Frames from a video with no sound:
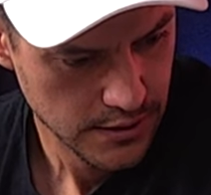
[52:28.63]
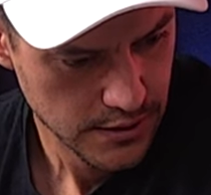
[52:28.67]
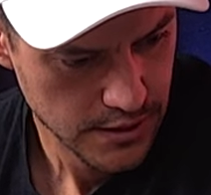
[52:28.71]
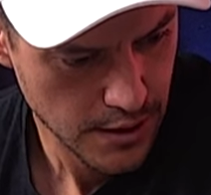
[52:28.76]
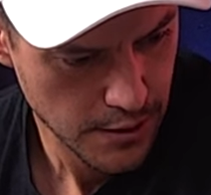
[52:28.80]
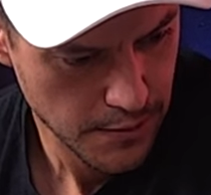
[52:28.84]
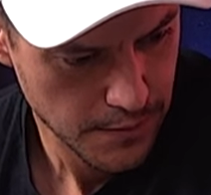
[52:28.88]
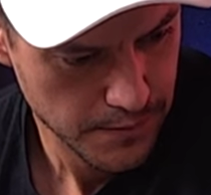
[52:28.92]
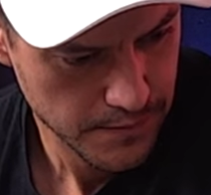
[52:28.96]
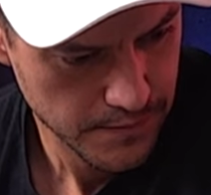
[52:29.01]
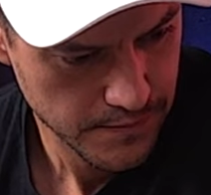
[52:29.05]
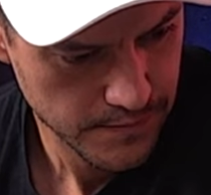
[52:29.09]

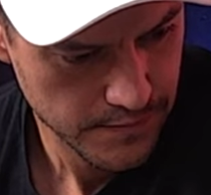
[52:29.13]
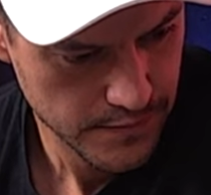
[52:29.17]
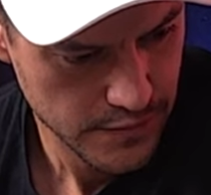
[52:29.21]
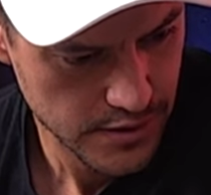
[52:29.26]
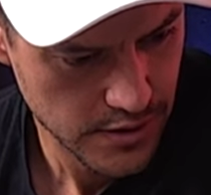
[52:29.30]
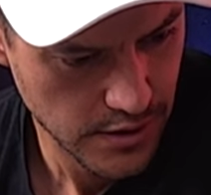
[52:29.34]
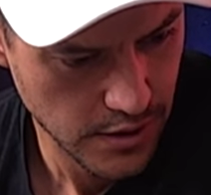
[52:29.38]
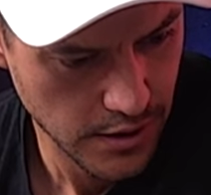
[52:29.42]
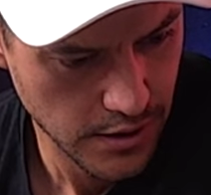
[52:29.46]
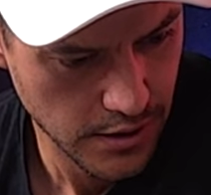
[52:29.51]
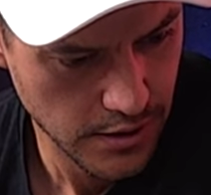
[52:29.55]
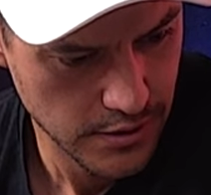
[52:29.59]
Yep.
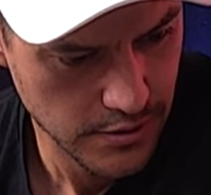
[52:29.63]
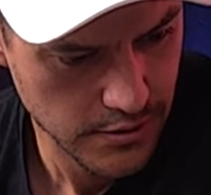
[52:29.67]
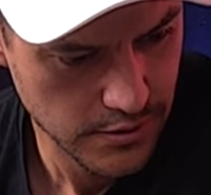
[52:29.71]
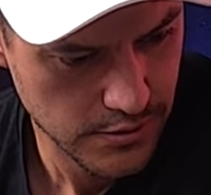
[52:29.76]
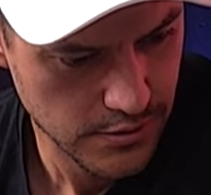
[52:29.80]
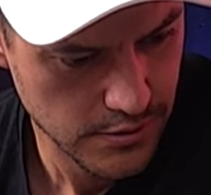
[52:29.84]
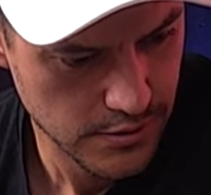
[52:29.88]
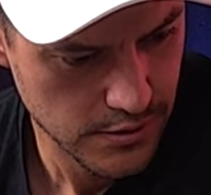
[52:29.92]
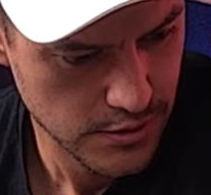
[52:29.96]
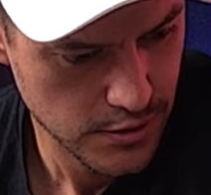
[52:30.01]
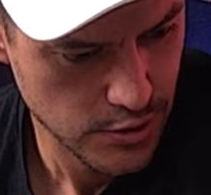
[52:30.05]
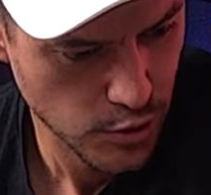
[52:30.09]
So
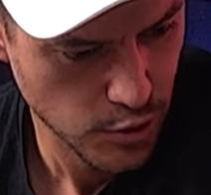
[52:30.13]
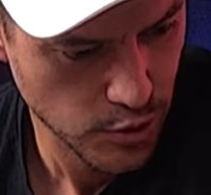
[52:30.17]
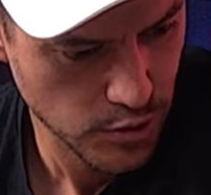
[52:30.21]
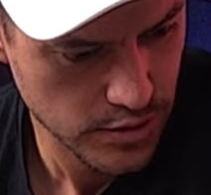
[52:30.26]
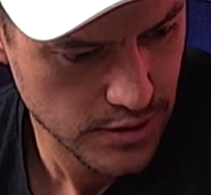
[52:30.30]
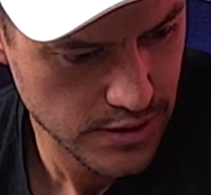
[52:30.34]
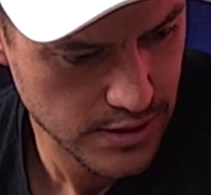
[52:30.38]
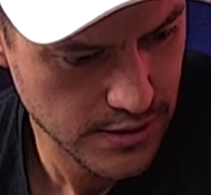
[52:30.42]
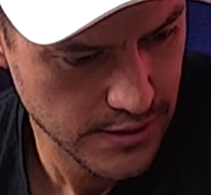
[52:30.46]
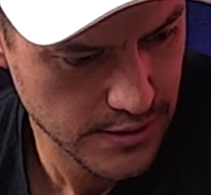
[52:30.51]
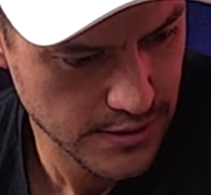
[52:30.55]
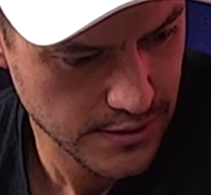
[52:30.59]

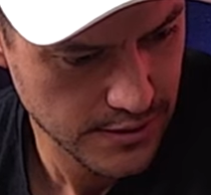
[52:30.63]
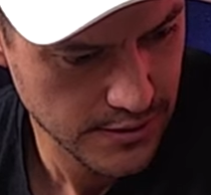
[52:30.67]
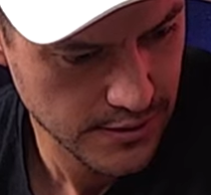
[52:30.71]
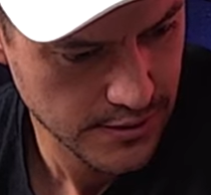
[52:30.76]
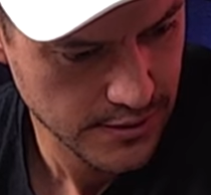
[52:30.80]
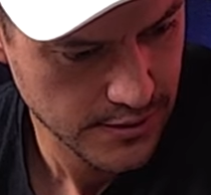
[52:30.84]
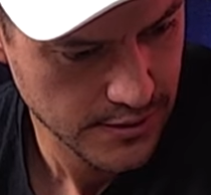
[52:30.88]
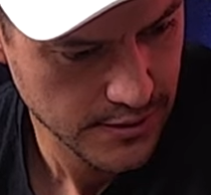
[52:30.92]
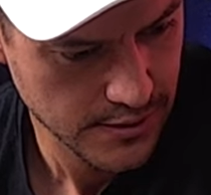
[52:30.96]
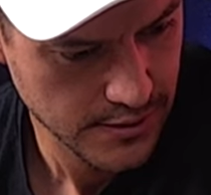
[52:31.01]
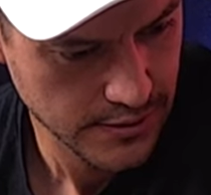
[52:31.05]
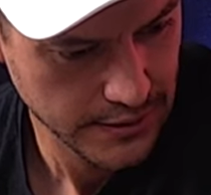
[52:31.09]

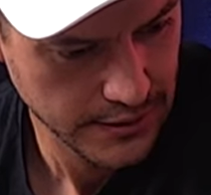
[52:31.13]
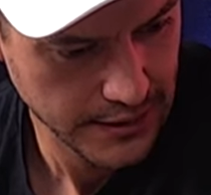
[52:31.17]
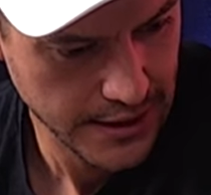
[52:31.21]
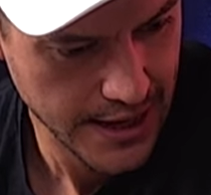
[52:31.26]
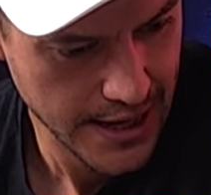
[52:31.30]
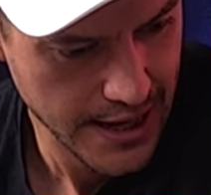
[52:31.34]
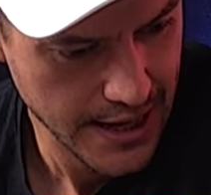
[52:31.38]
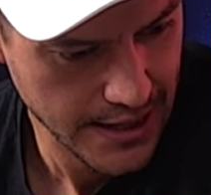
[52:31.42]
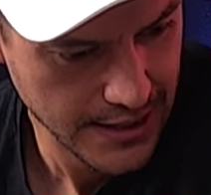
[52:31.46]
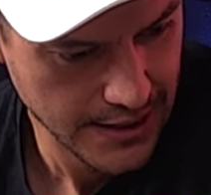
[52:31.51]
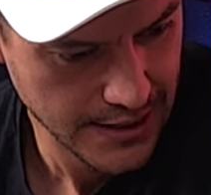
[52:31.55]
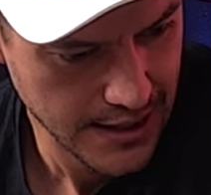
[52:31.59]
Dawson,
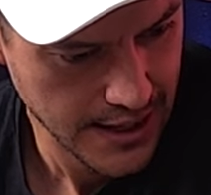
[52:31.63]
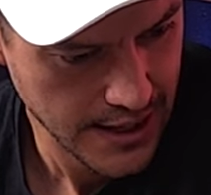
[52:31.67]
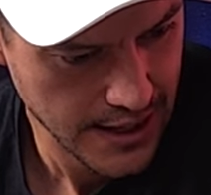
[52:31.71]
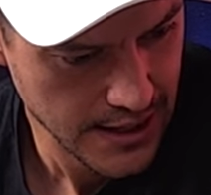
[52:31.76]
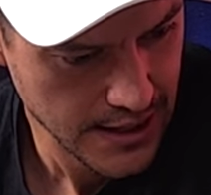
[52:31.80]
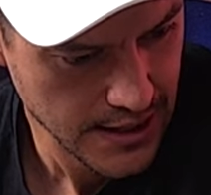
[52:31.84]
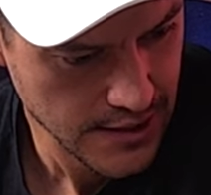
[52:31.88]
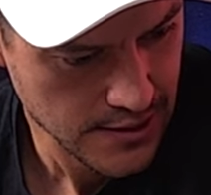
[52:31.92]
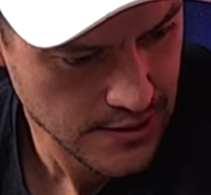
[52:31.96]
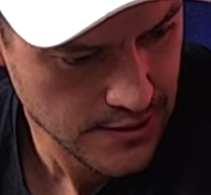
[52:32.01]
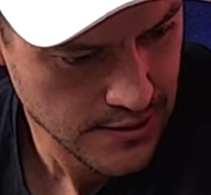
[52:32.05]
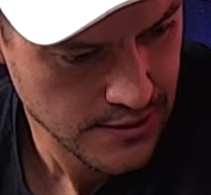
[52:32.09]
Laird,
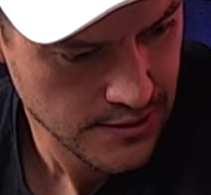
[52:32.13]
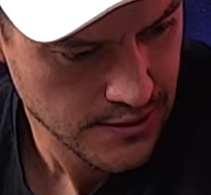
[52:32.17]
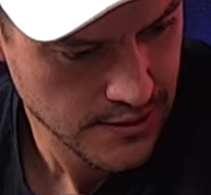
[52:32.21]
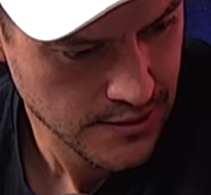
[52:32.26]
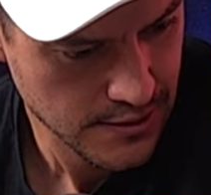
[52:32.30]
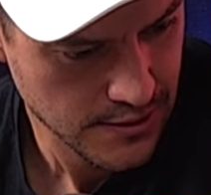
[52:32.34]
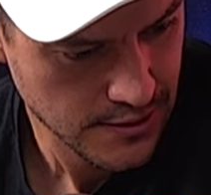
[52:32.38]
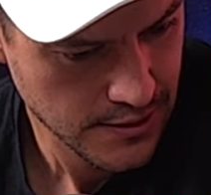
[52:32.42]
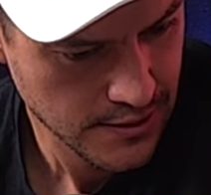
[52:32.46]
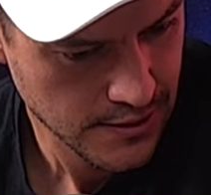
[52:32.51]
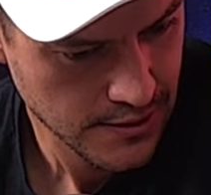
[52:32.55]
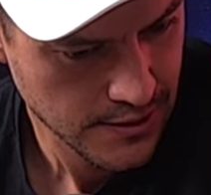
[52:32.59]
Keys.
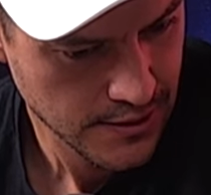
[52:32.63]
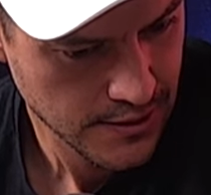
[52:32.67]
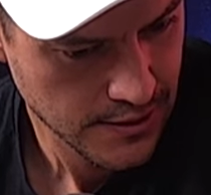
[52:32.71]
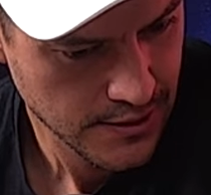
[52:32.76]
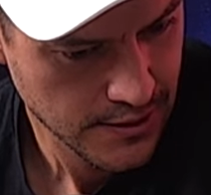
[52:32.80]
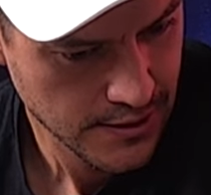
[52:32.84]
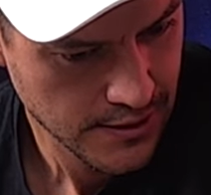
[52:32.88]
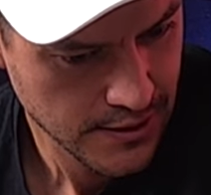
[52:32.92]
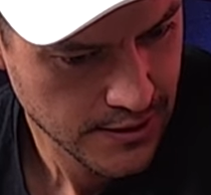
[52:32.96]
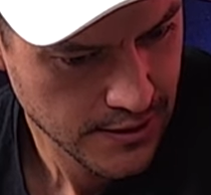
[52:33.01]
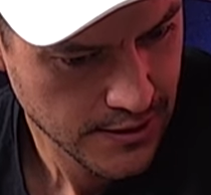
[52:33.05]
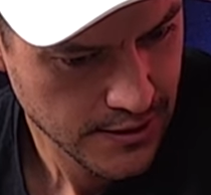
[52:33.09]
Yep.
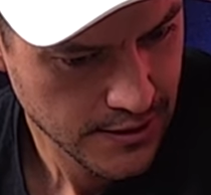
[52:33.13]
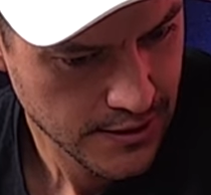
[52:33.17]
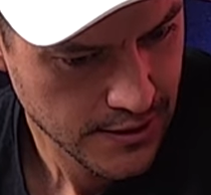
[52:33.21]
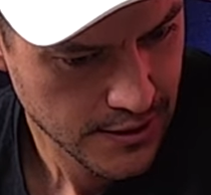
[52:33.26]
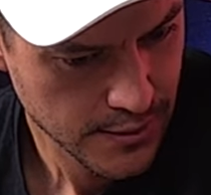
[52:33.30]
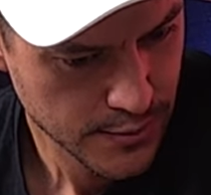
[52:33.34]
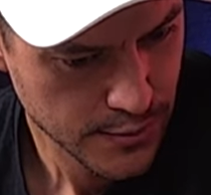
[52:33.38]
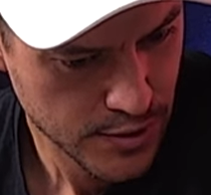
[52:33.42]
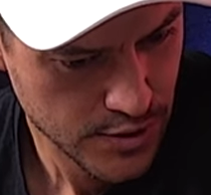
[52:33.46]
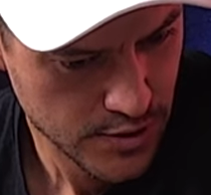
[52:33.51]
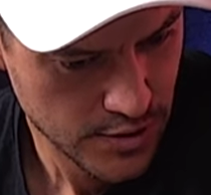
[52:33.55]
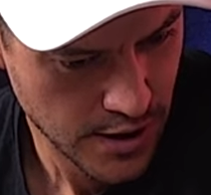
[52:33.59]

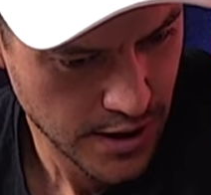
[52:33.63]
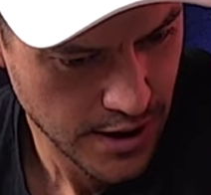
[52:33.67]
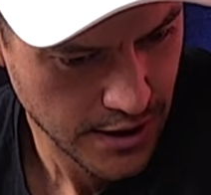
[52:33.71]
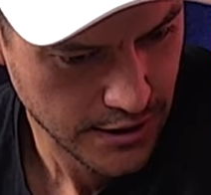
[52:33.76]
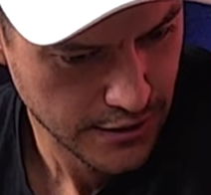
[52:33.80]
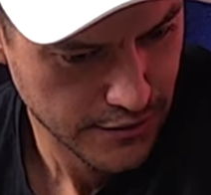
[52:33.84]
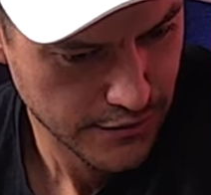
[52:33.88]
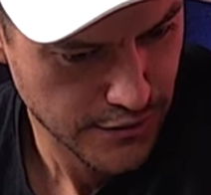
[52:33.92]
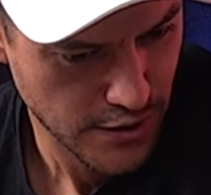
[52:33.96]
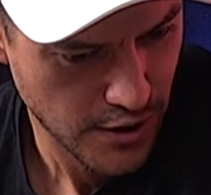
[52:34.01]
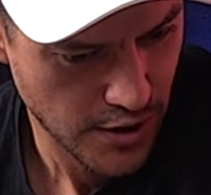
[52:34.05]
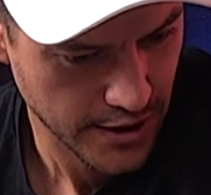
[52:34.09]

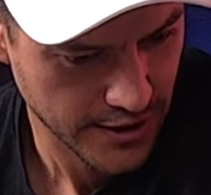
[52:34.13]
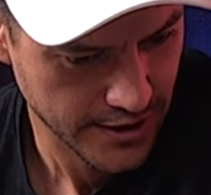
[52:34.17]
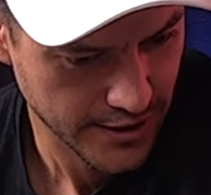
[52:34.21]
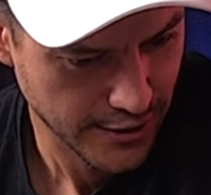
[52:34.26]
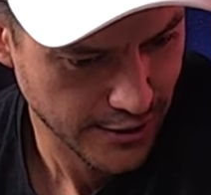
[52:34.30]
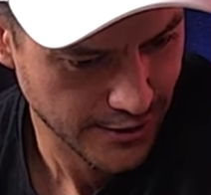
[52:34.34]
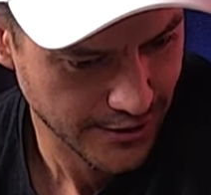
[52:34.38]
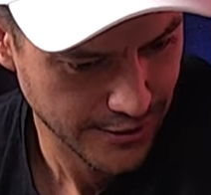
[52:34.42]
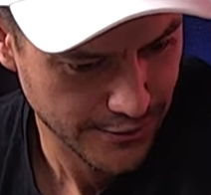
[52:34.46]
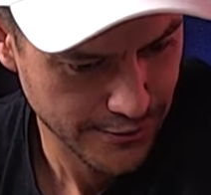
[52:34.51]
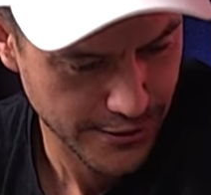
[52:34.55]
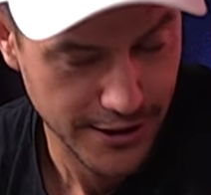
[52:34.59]
Petracca, Viney,
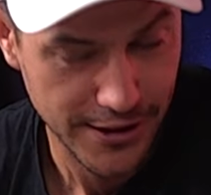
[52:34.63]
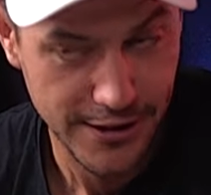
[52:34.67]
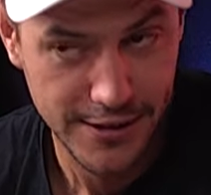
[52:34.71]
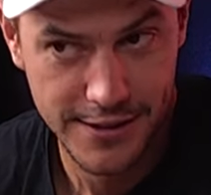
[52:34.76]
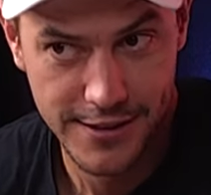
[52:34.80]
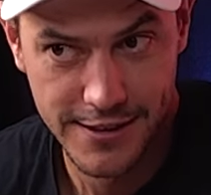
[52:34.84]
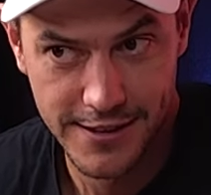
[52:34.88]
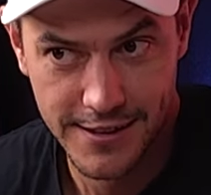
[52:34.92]
Oliver.